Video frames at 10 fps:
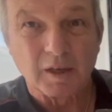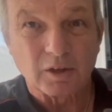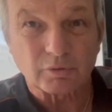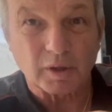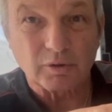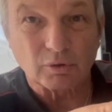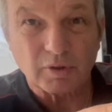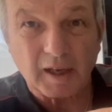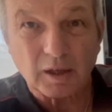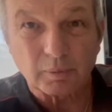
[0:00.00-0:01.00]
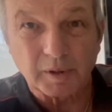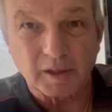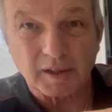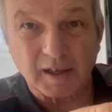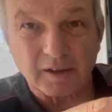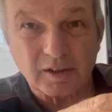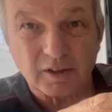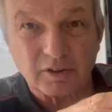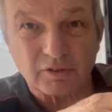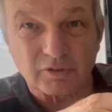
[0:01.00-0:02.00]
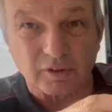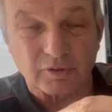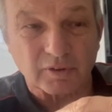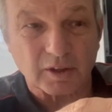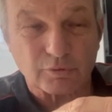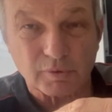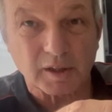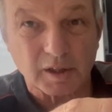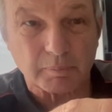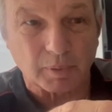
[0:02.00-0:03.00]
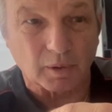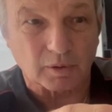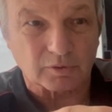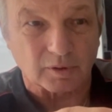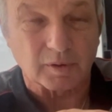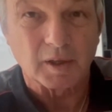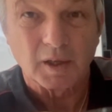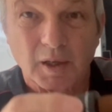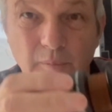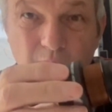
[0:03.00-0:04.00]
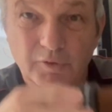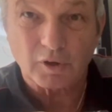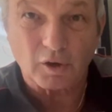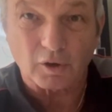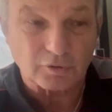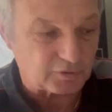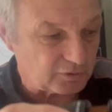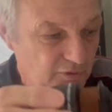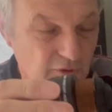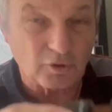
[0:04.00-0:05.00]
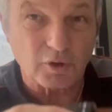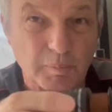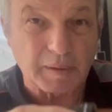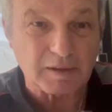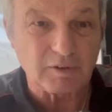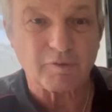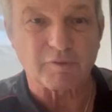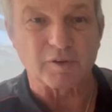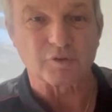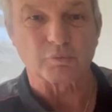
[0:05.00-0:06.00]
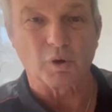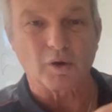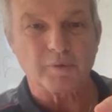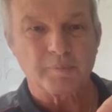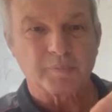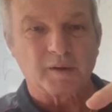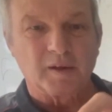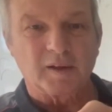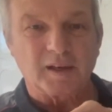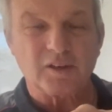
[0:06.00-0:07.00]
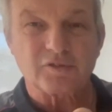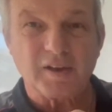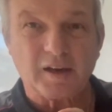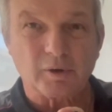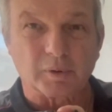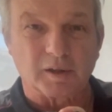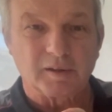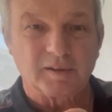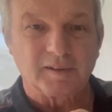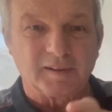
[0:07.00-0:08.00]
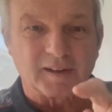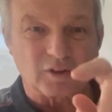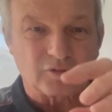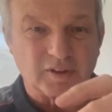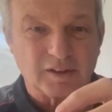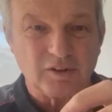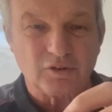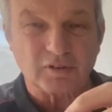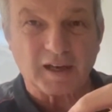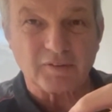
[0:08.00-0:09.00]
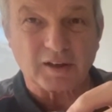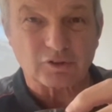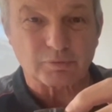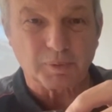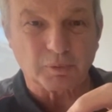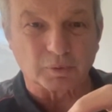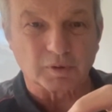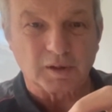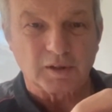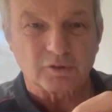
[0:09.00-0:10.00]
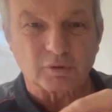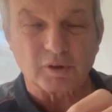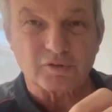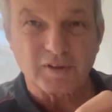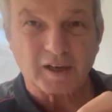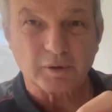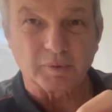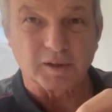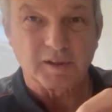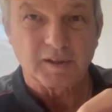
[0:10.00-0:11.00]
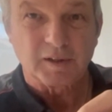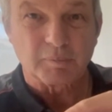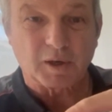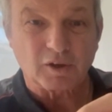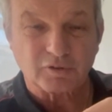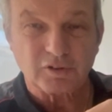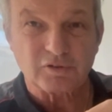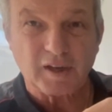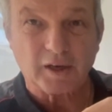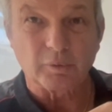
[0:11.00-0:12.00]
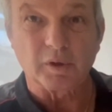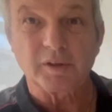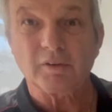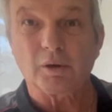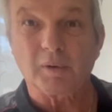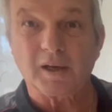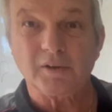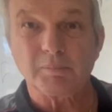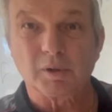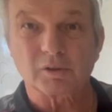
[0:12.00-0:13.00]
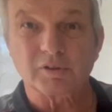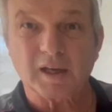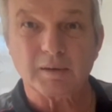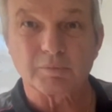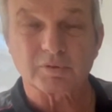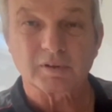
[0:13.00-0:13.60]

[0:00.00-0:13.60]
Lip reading: So it doesn't help you getting your distance. That's really important. But of course, there's another big difference. One, it's narrower. It's set inside that spool, so it's narrower. Because it's narrower, you've got to wind in more times.